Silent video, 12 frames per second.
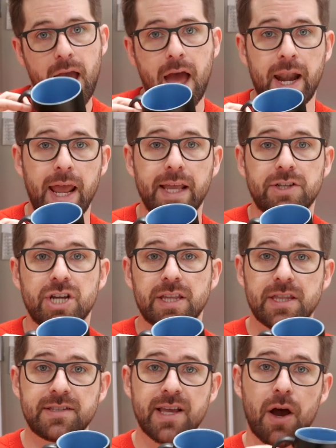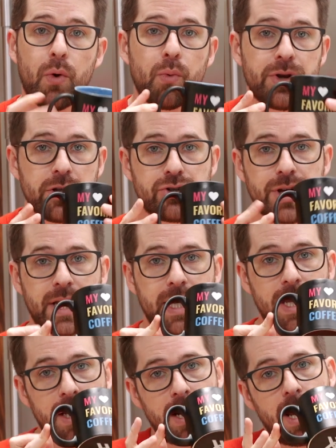And hey, check this out. When you're drinking
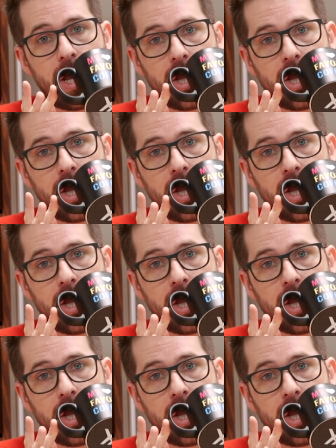it,